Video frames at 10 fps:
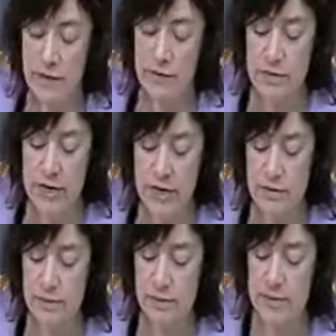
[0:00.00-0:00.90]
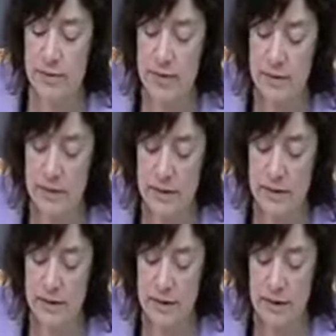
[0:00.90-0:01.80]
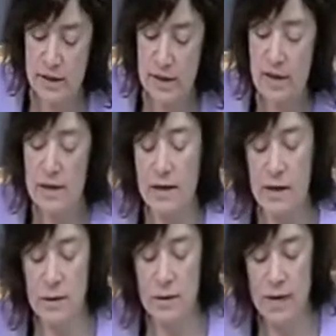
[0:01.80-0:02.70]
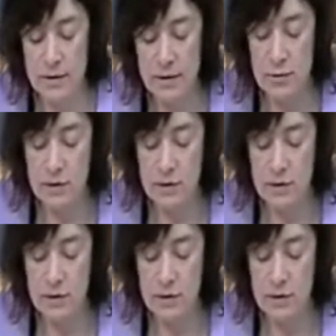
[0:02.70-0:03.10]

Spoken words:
for the SNP on that basis. No, I just